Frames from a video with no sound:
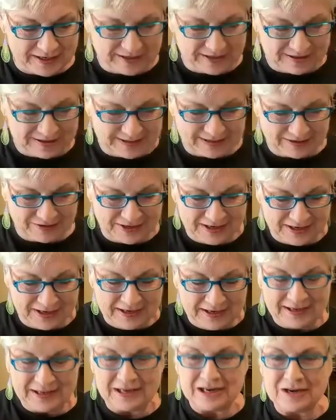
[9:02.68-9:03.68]
of town
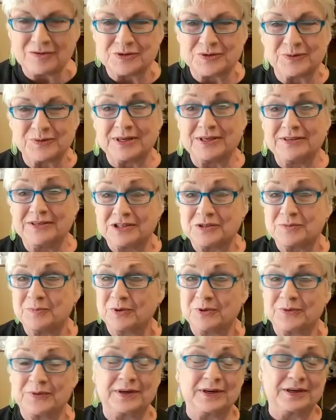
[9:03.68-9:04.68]
and i was reading this
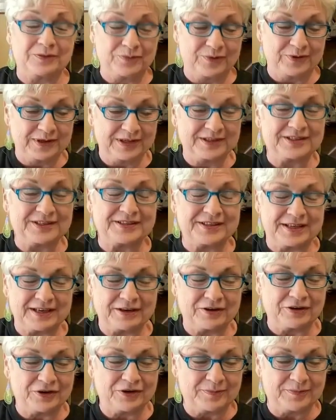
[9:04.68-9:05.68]
book that had really
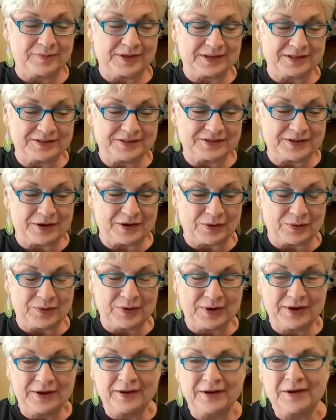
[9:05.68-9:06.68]
scared me
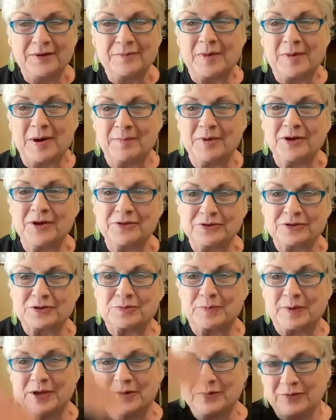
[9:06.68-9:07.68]
so my
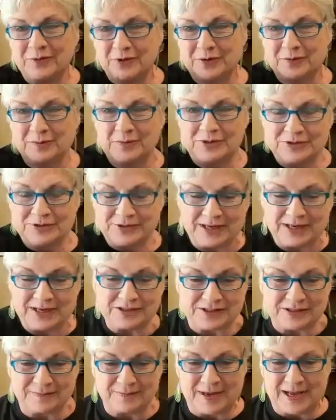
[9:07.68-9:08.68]
mother's bedroom was
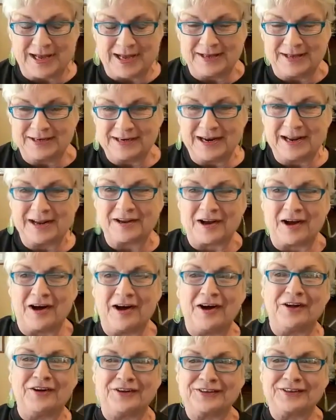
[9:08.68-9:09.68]
next to mine and i
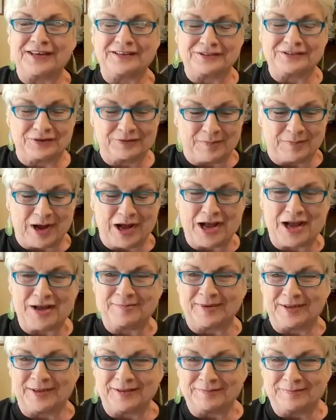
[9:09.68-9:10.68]
called out to her
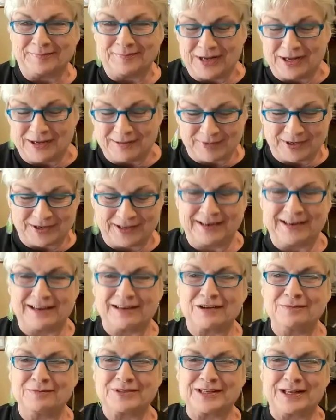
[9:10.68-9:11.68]
mama mama can i
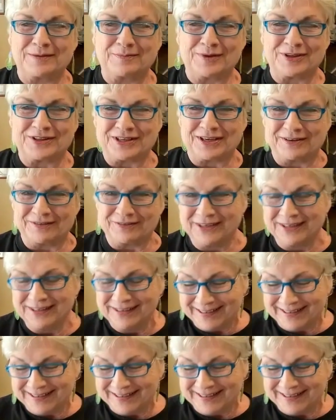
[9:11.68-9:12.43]
come sleep with you